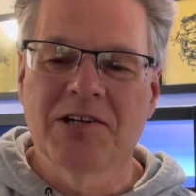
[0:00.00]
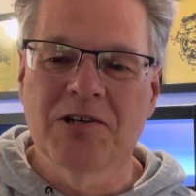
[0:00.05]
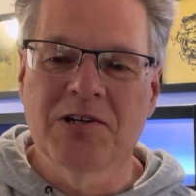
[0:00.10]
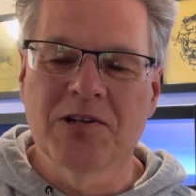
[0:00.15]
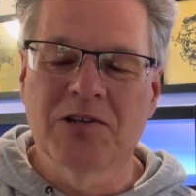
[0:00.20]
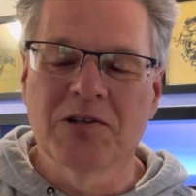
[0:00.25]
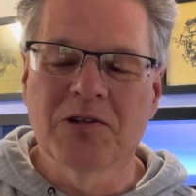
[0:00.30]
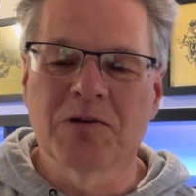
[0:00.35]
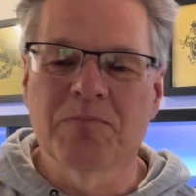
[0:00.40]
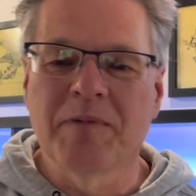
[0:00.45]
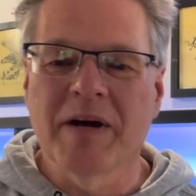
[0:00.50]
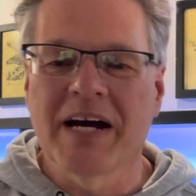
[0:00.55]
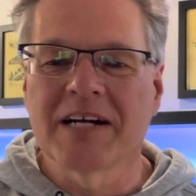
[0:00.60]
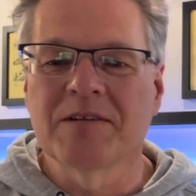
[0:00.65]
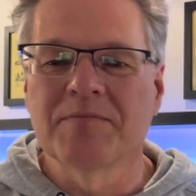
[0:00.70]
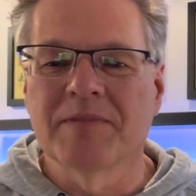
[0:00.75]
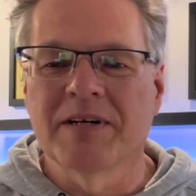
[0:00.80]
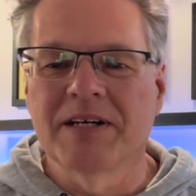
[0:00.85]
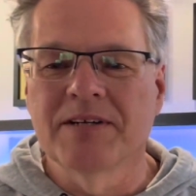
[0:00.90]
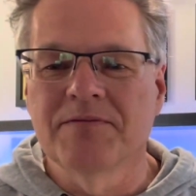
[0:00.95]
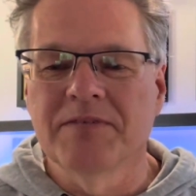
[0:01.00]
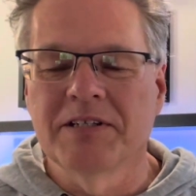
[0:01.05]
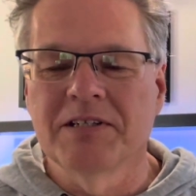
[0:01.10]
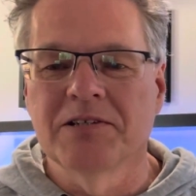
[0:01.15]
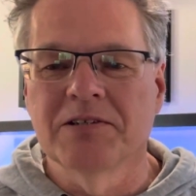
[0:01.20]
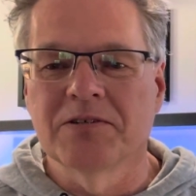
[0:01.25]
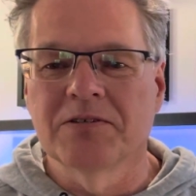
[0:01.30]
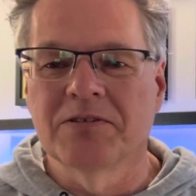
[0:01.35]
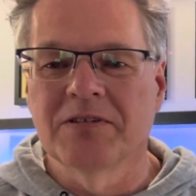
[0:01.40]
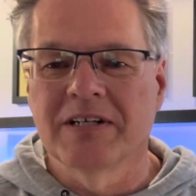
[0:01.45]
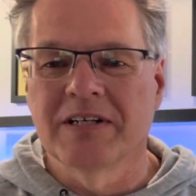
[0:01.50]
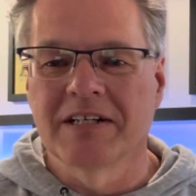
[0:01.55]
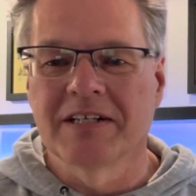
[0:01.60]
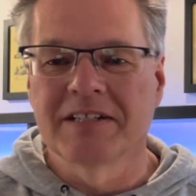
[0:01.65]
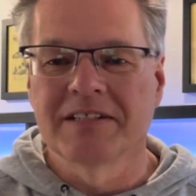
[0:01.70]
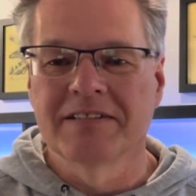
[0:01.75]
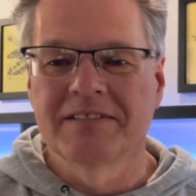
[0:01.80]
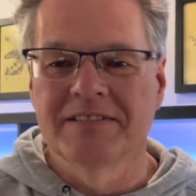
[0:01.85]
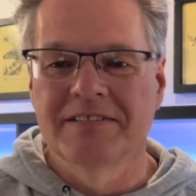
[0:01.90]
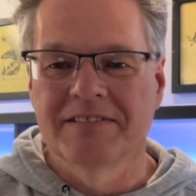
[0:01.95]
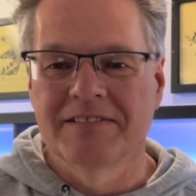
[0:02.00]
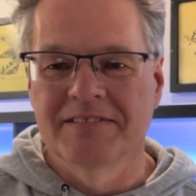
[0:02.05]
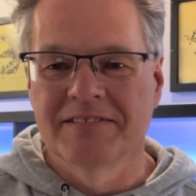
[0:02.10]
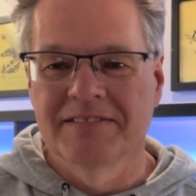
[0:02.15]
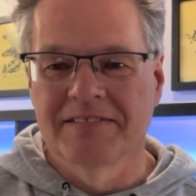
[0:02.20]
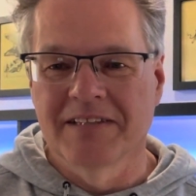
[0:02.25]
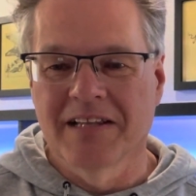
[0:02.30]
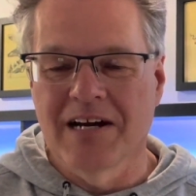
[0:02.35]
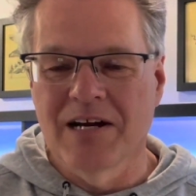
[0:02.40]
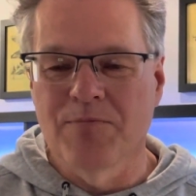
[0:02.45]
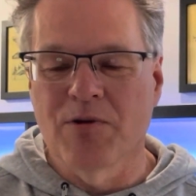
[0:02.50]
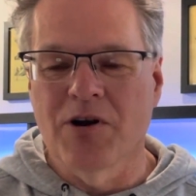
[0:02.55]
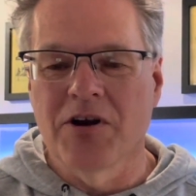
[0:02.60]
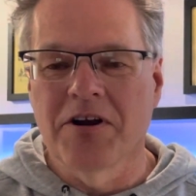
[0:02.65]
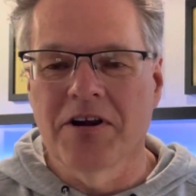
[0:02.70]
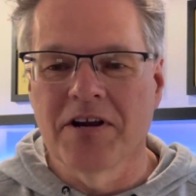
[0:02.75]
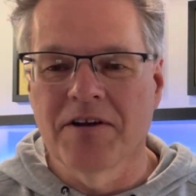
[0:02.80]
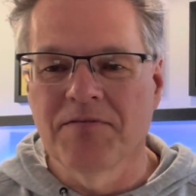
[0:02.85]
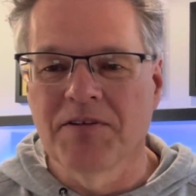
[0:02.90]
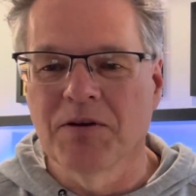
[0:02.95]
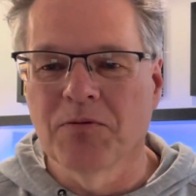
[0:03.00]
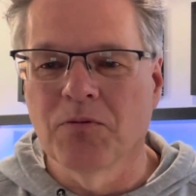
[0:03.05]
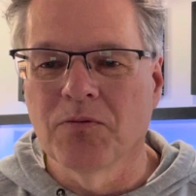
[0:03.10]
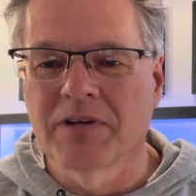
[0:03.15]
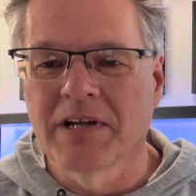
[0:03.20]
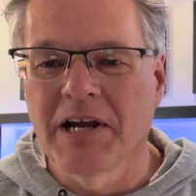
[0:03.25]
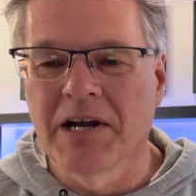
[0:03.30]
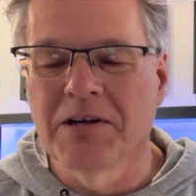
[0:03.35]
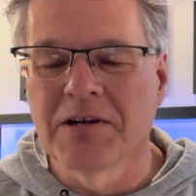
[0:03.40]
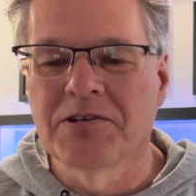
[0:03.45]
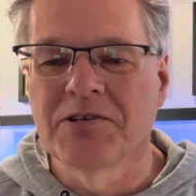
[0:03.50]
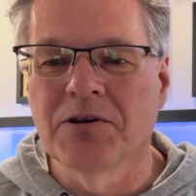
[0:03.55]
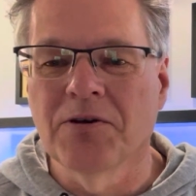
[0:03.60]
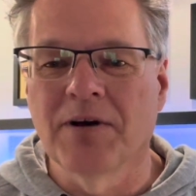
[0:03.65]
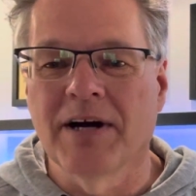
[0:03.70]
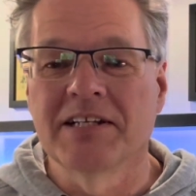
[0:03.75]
you can look back in my video library if you care to.